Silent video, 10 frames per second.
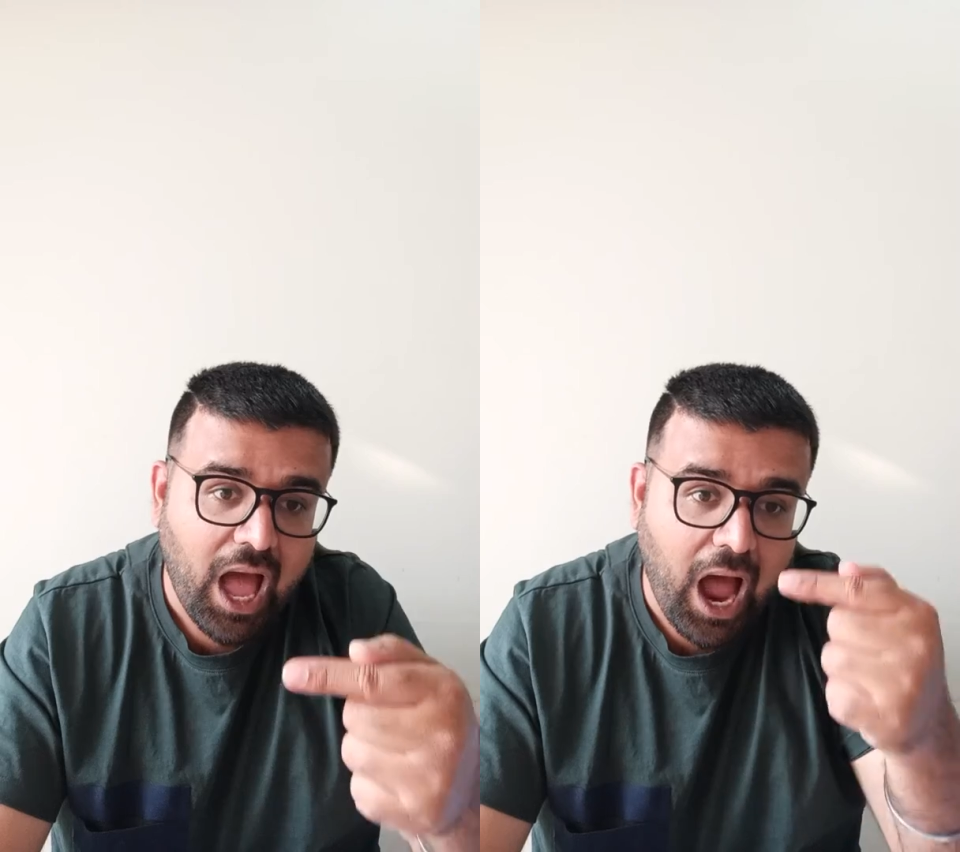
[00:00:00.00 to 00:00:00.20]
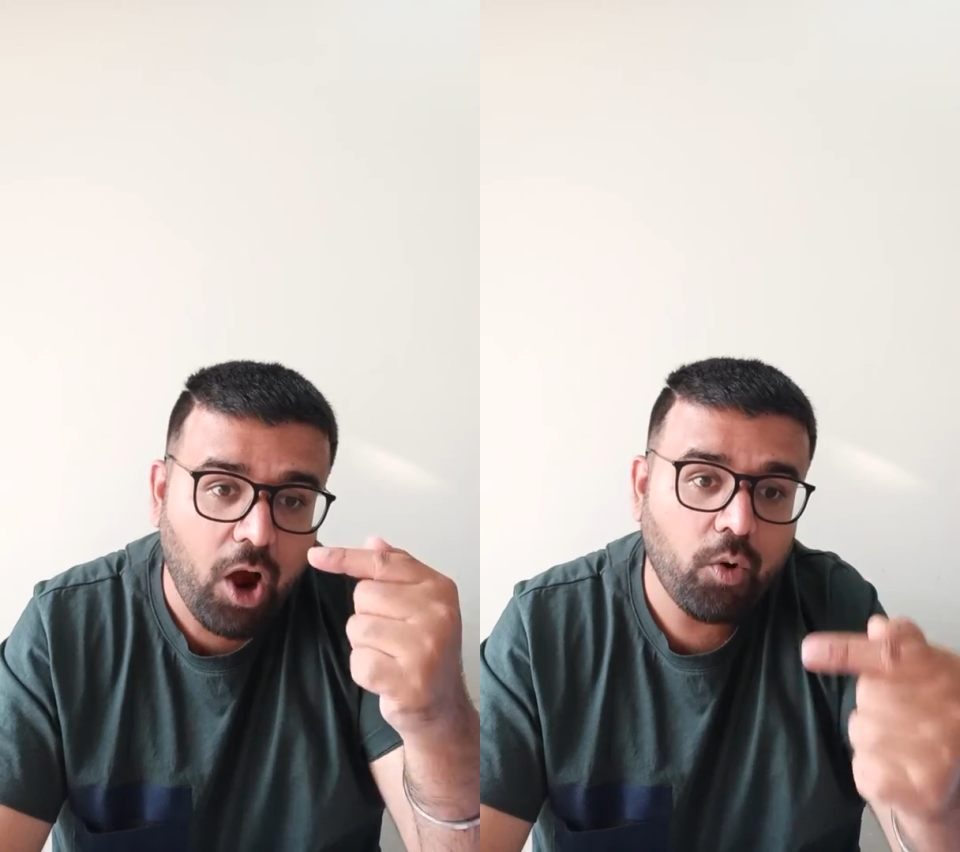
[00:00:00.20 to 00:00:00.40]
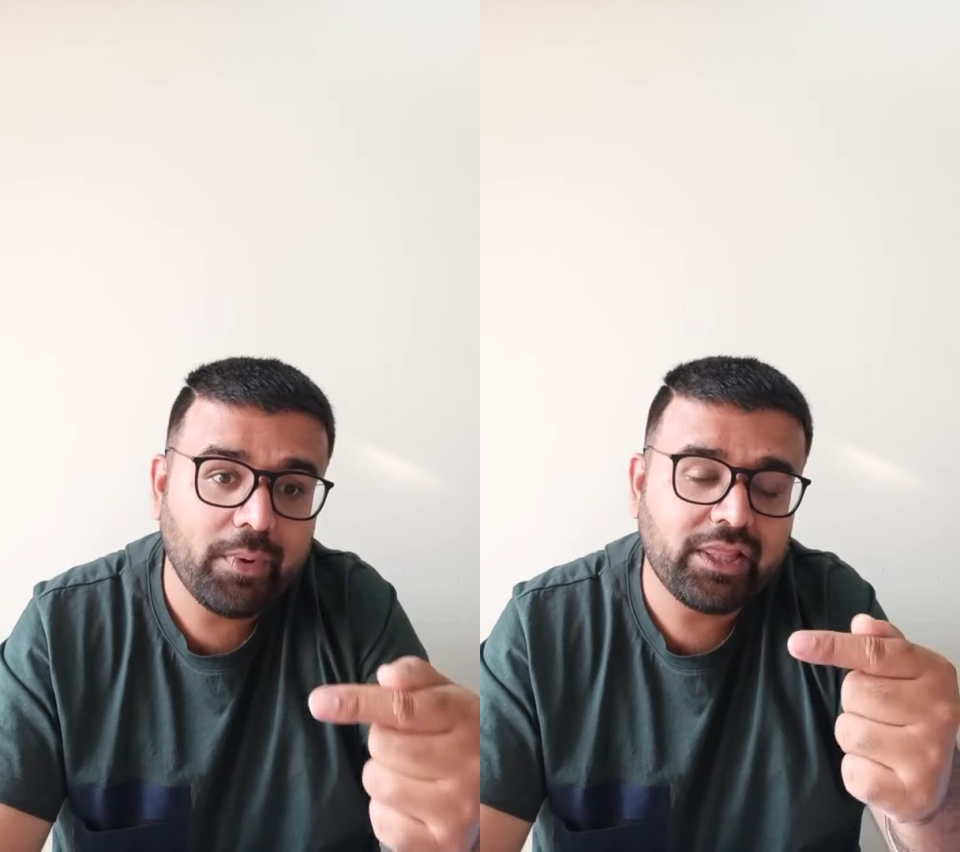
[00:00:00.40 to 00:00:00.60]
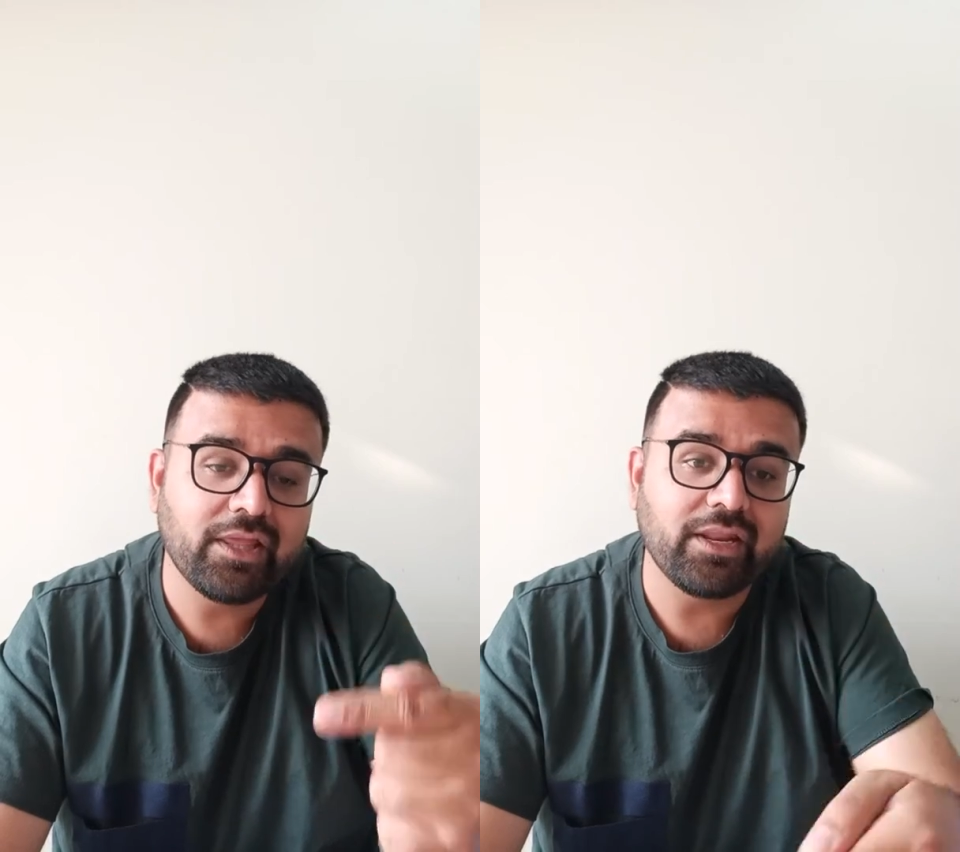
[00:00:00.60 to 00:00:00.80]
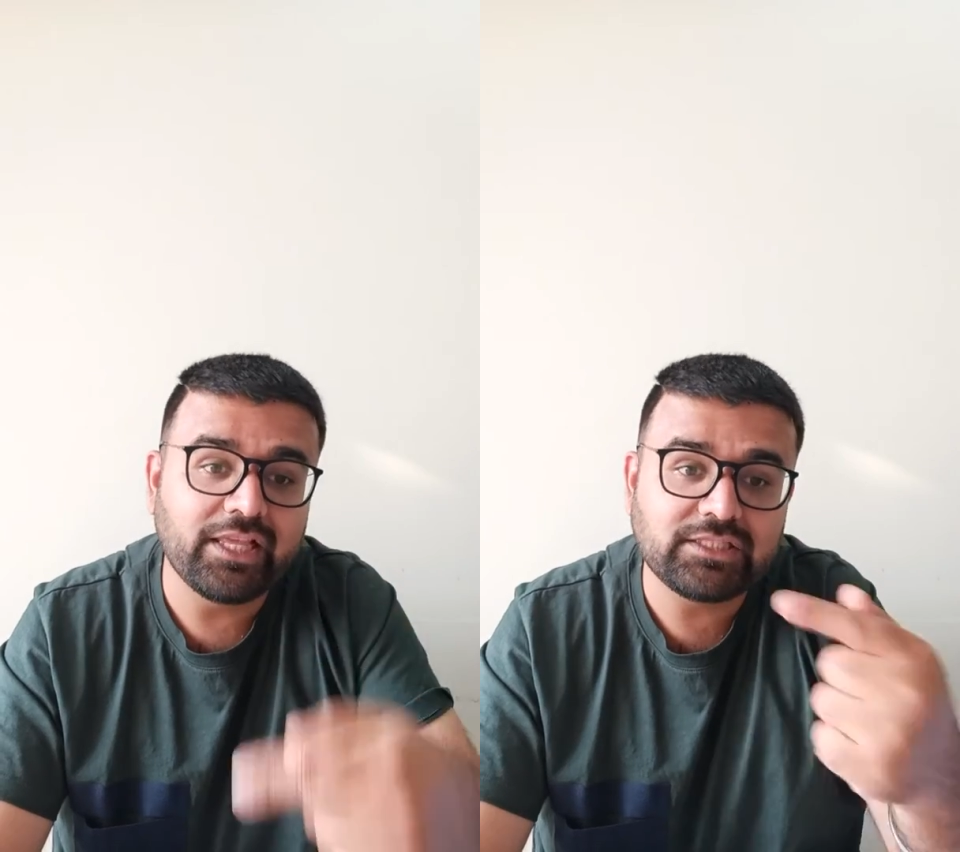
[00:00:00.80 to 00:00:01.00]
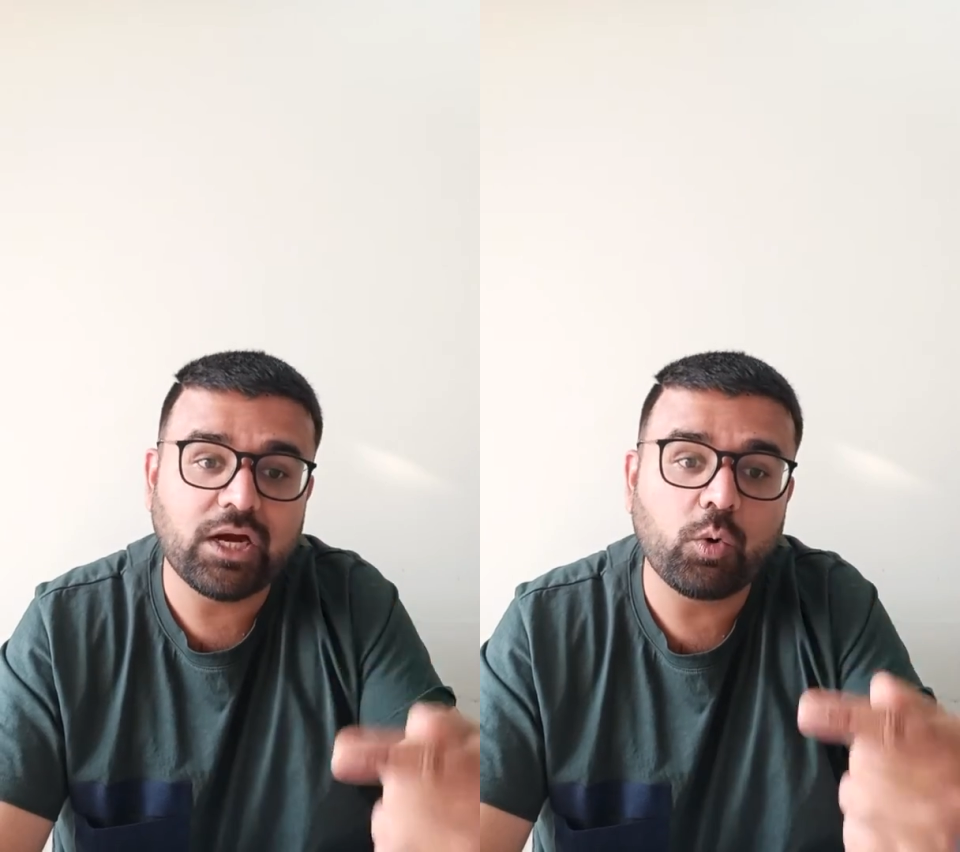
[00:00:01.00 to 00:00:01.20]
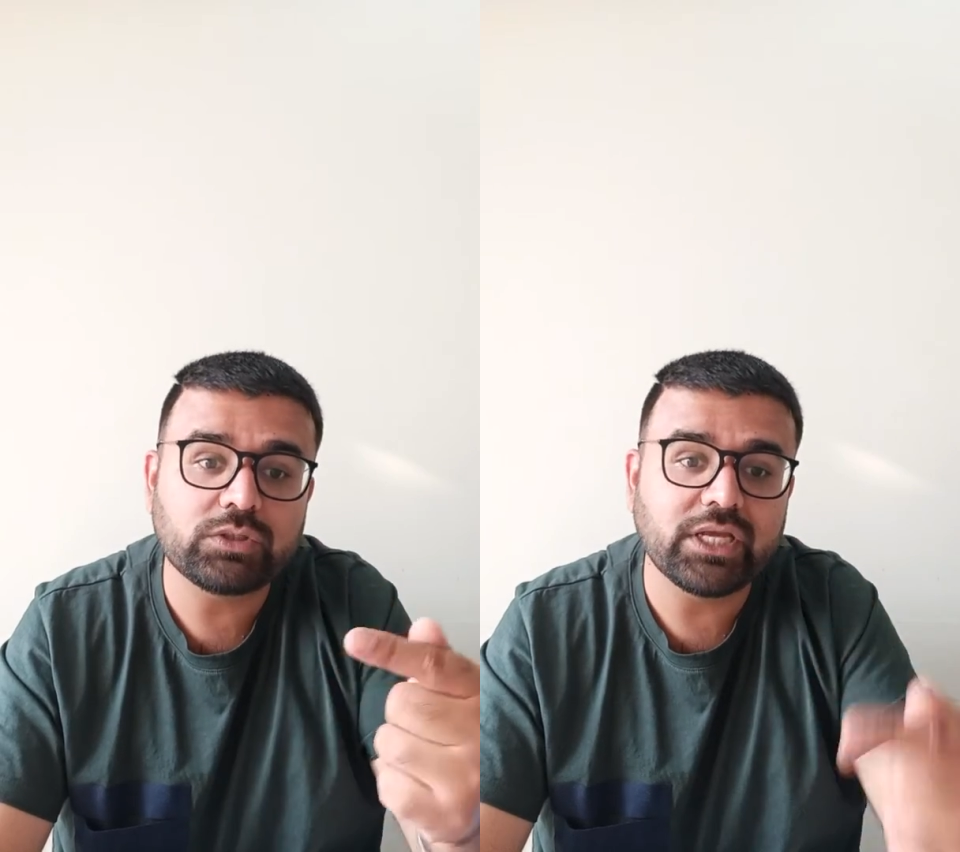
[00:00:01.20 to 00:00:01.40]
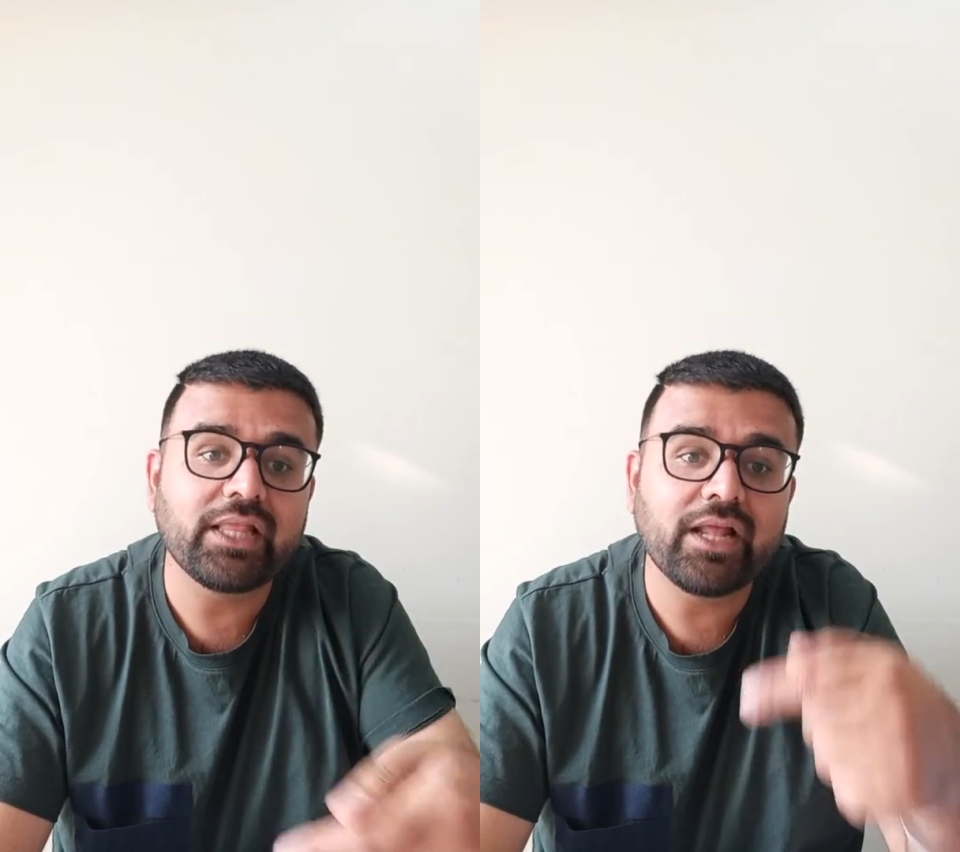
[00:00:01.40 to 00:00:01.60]
how many reach outs
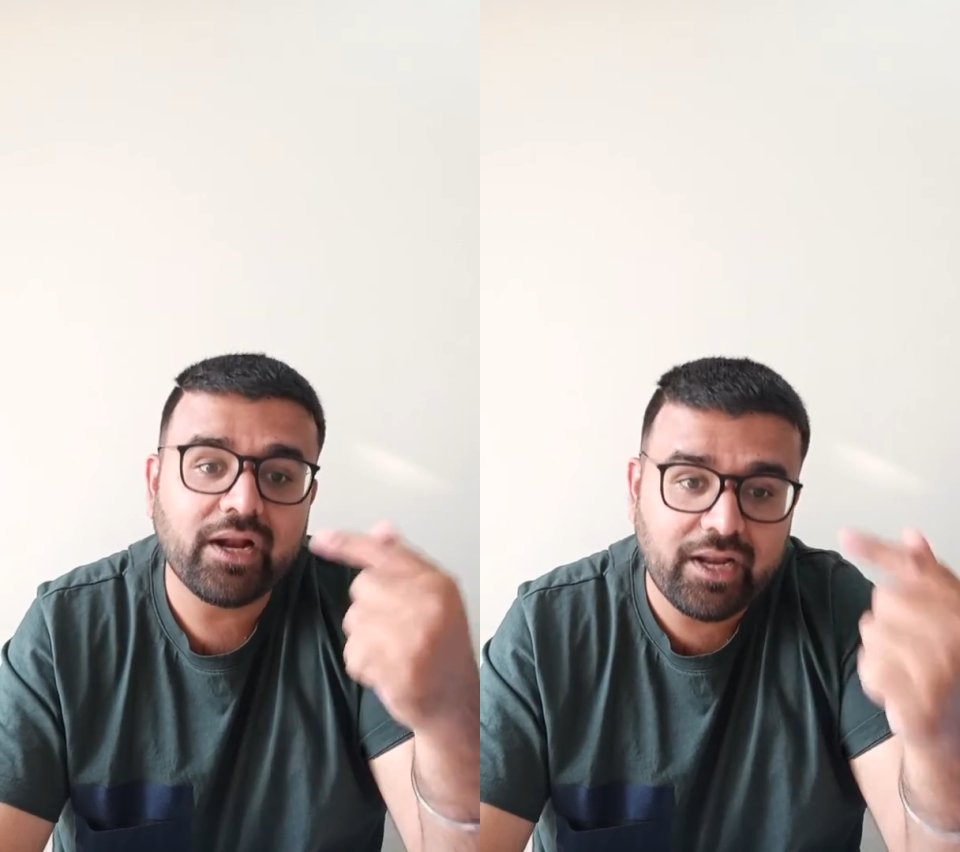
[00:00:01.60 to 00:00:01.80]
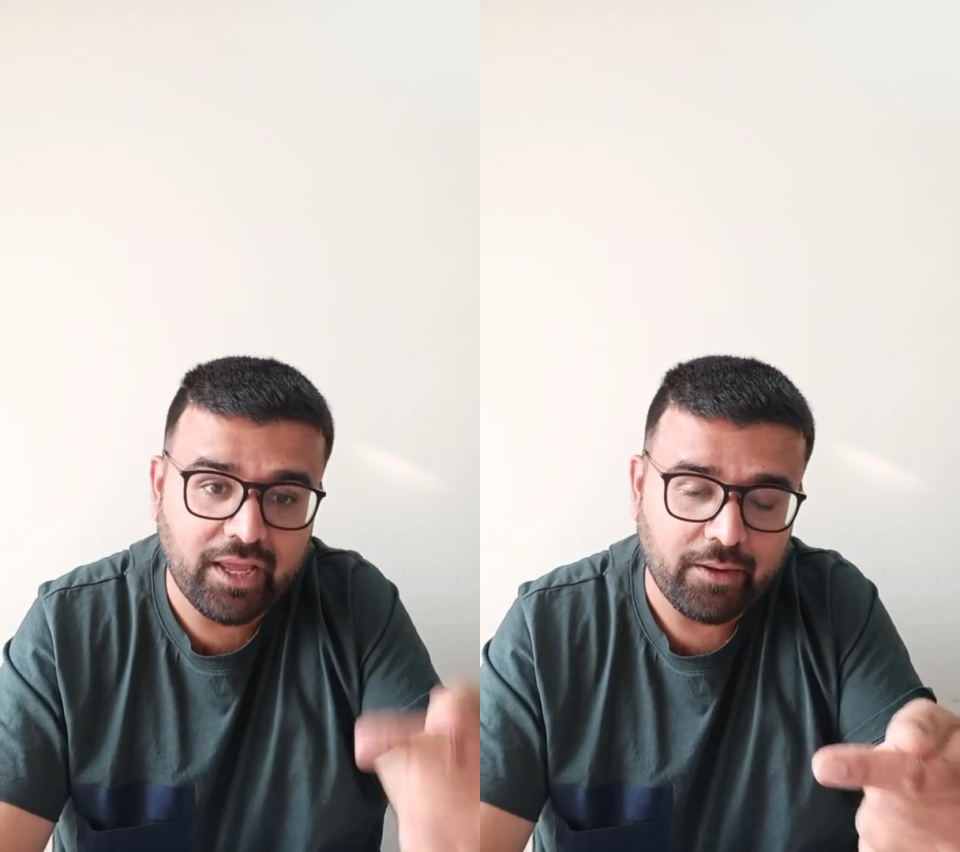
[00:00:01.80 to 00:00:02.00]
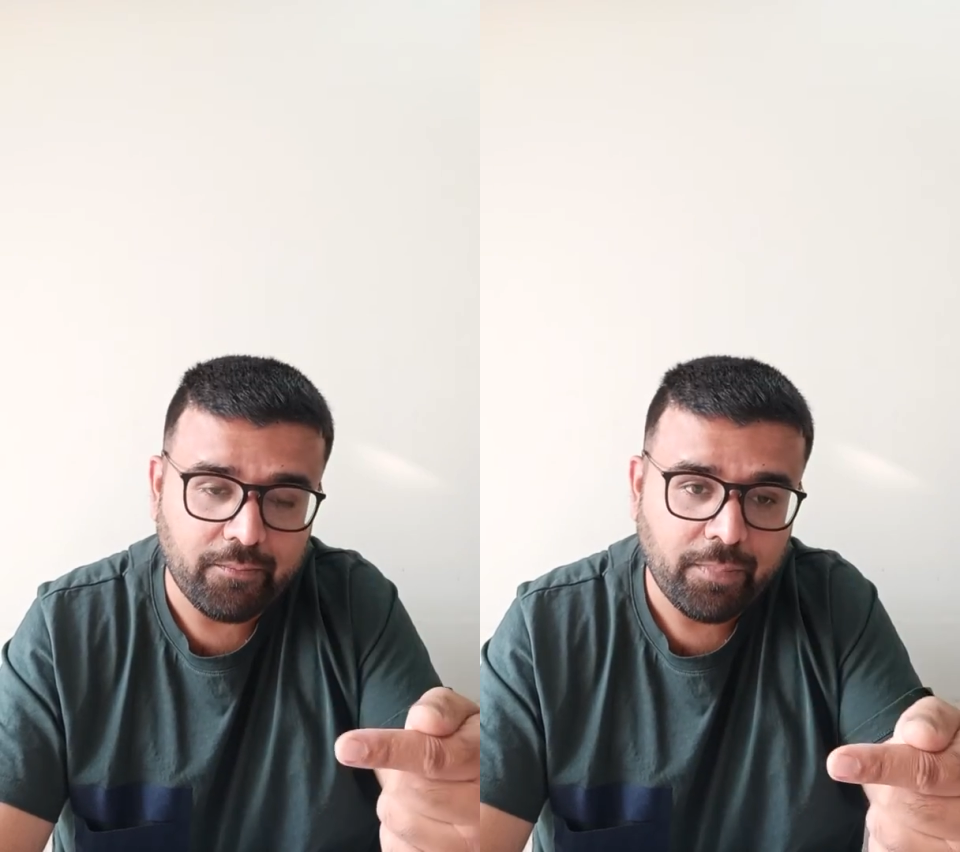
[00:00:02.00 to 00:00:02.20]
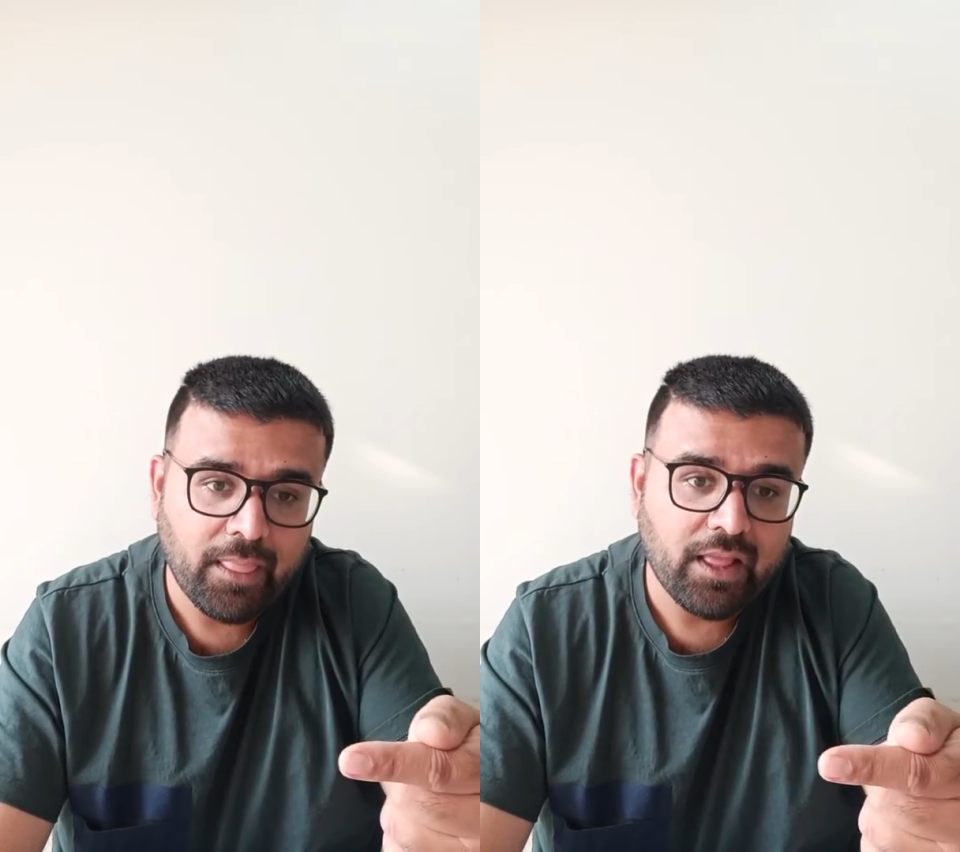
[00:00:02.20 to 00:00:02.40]
in a day.